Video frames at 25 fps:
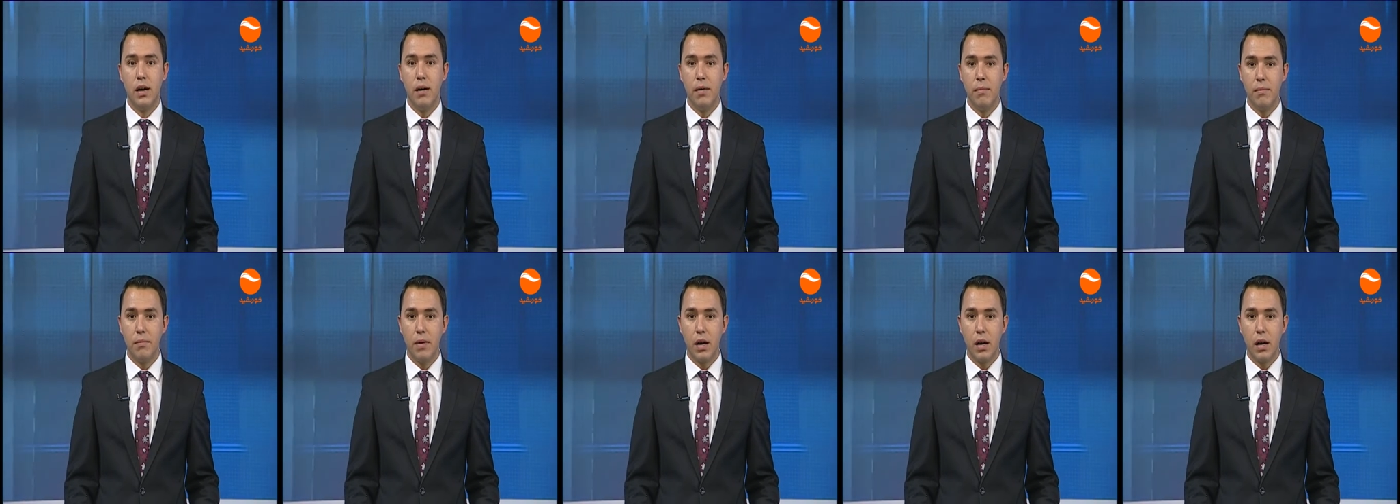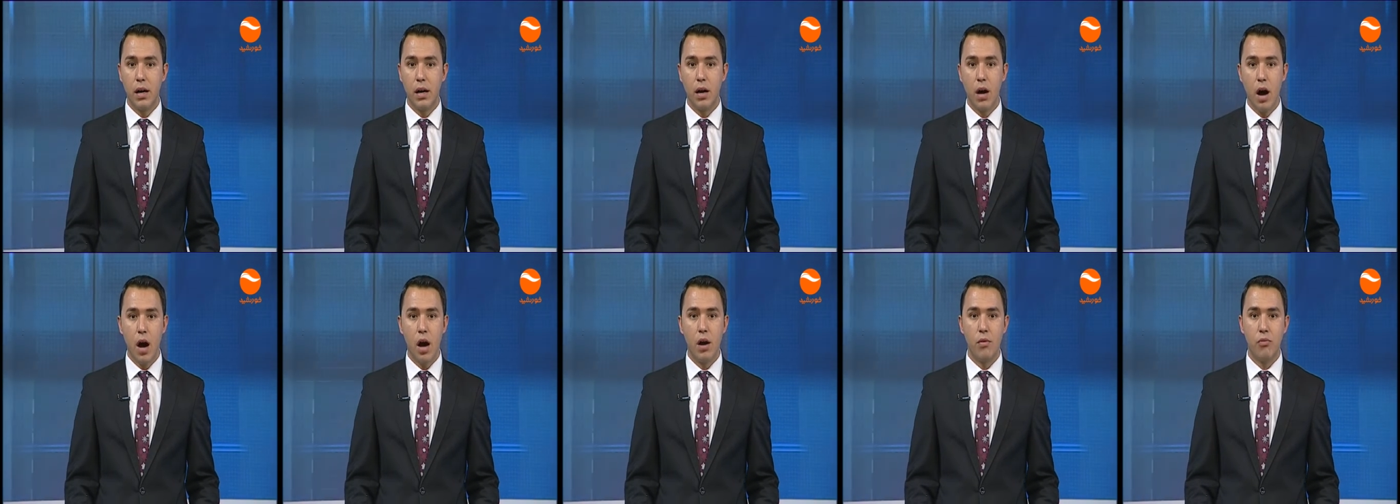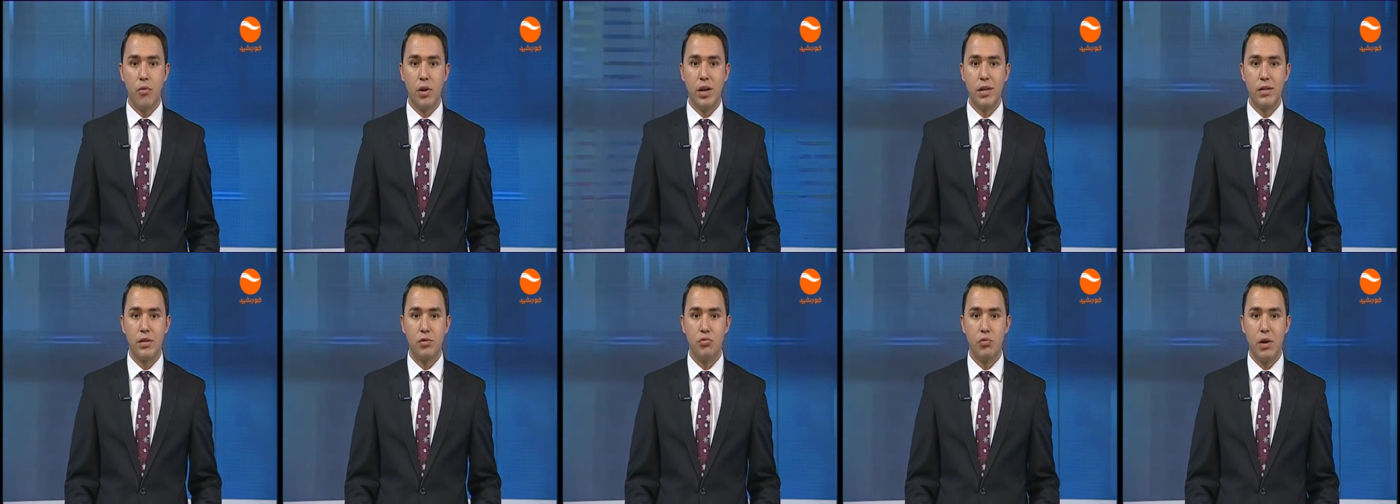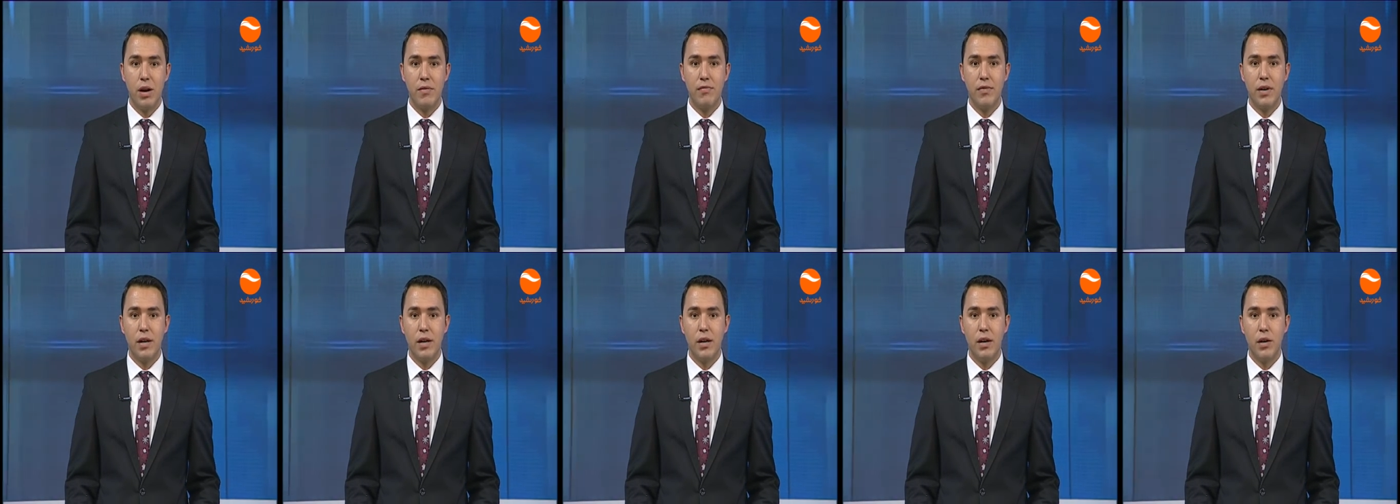Margaret
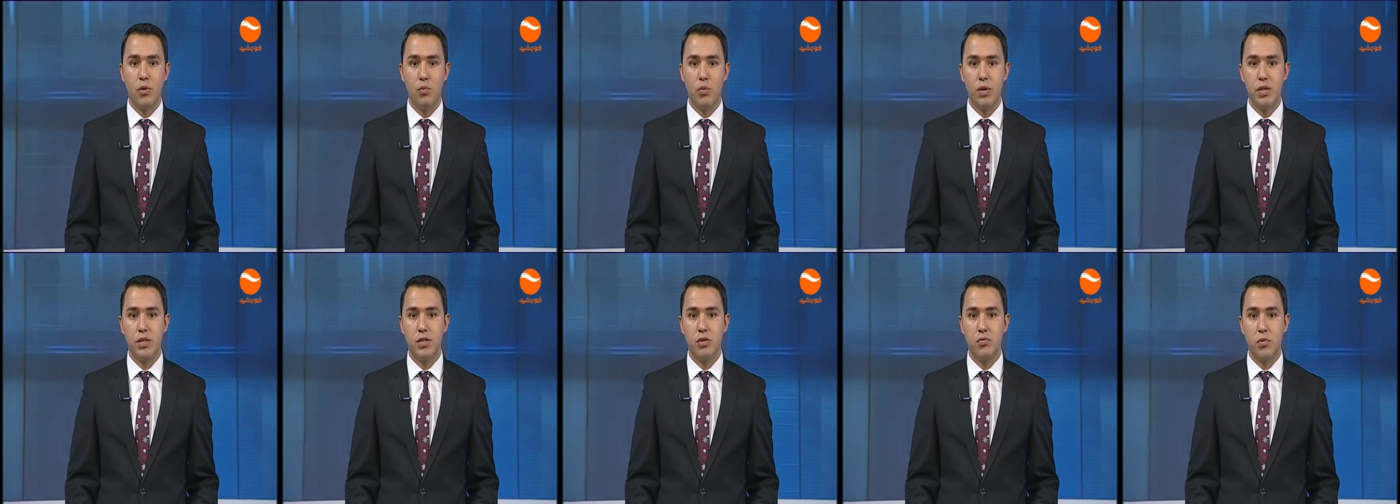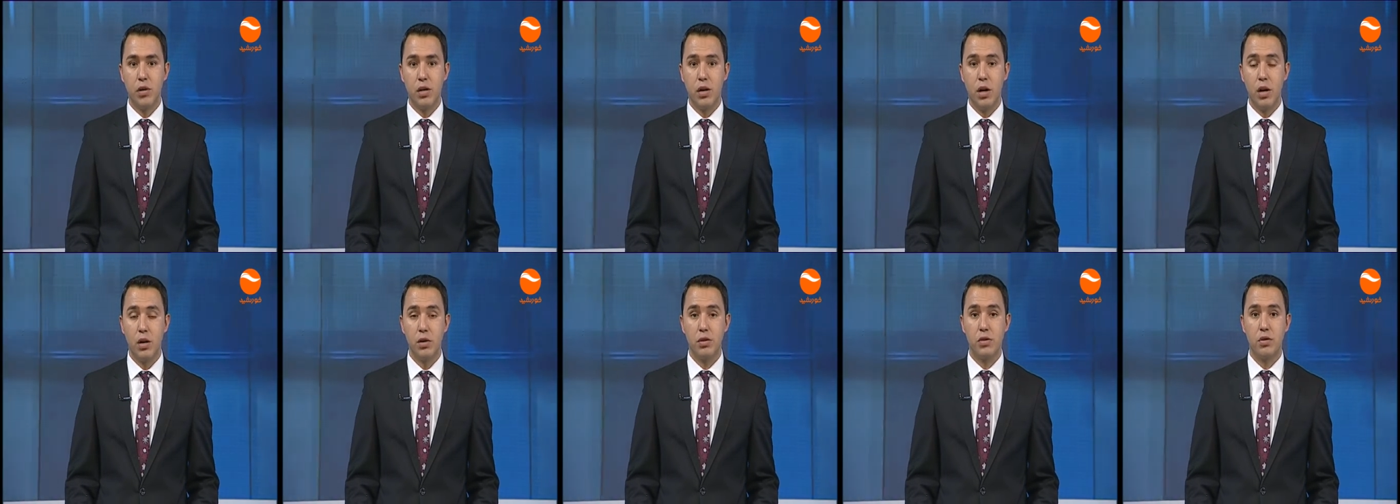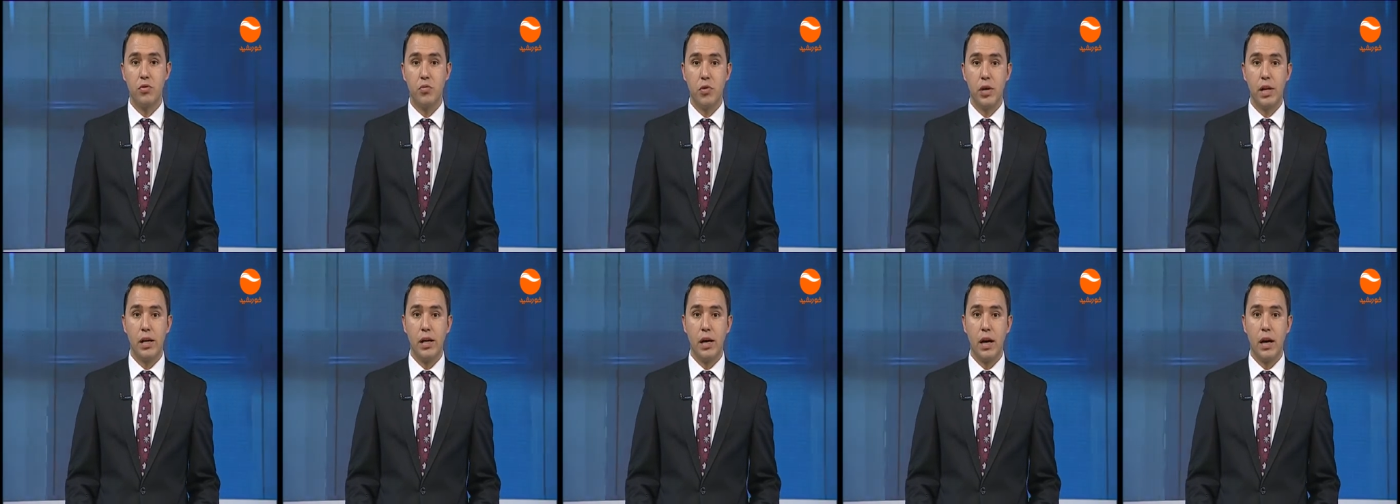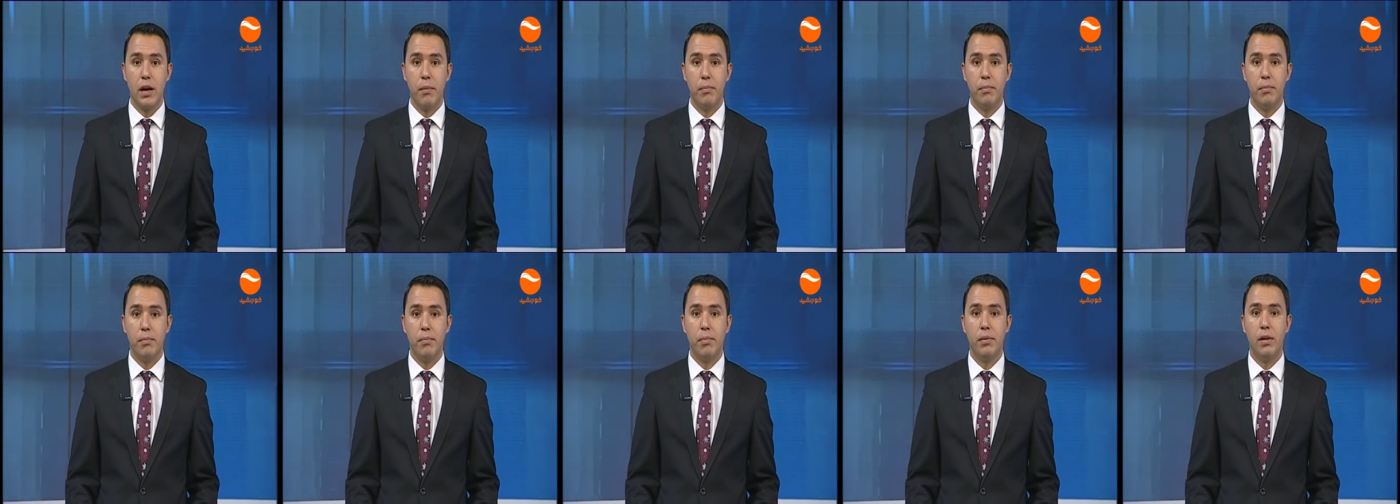River in Western Australia,
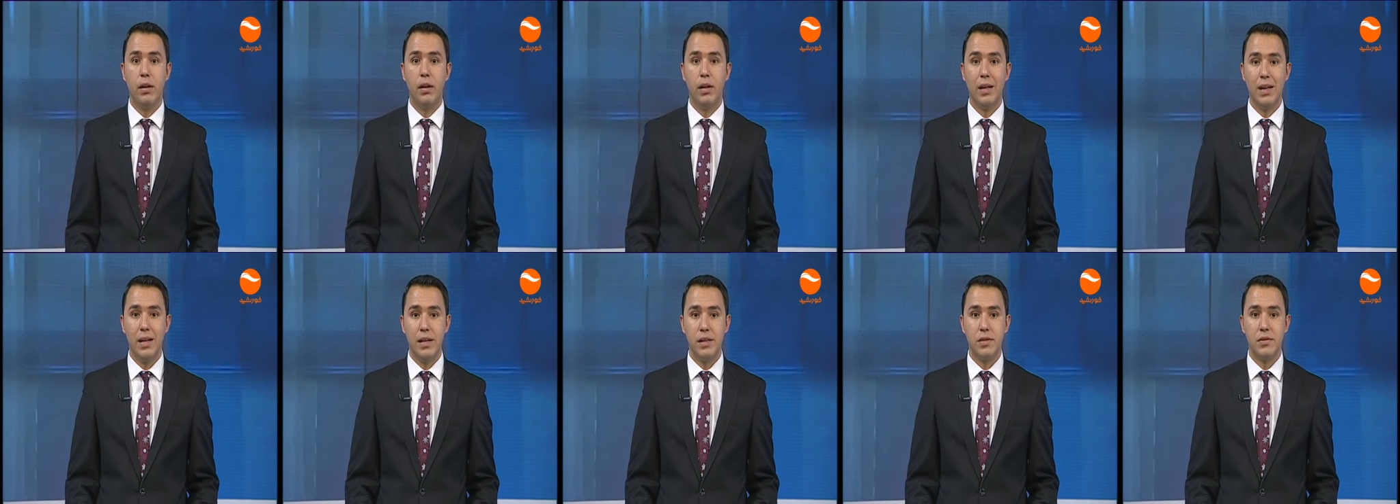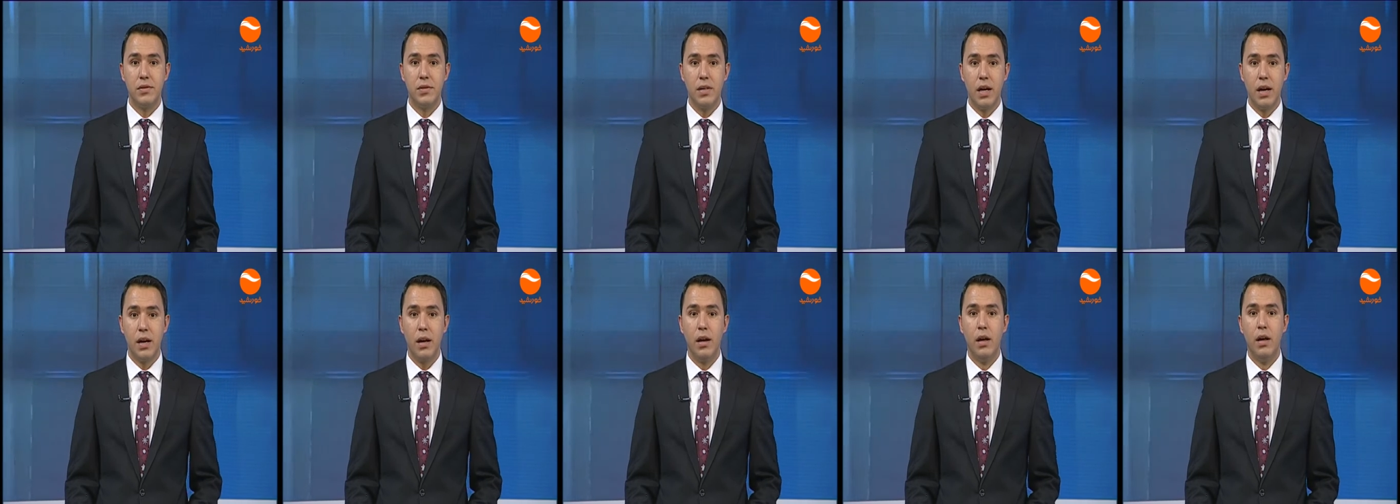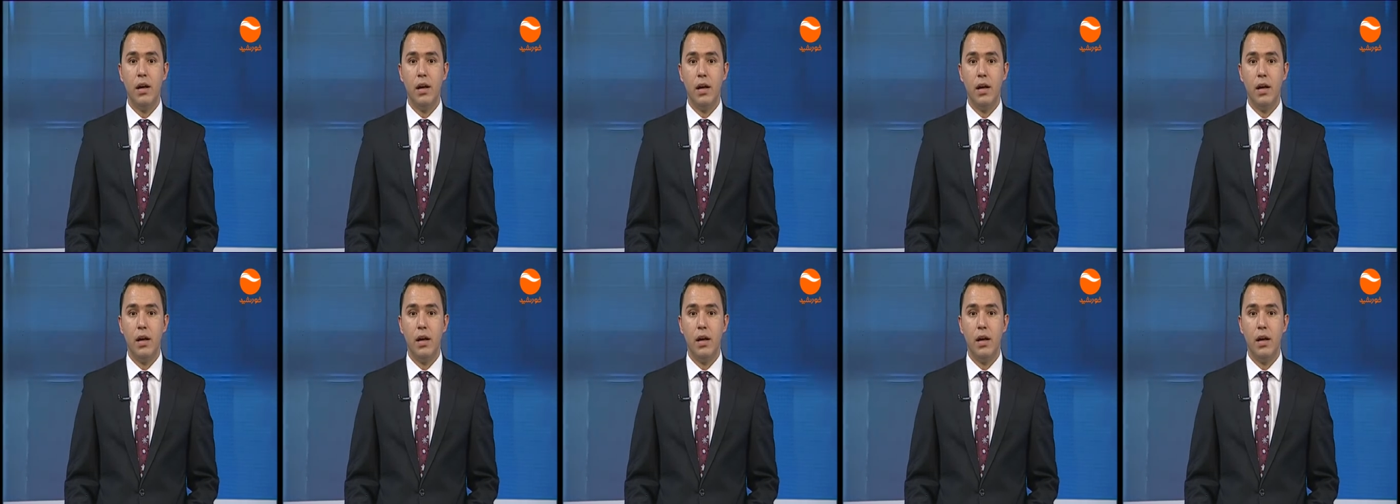police say.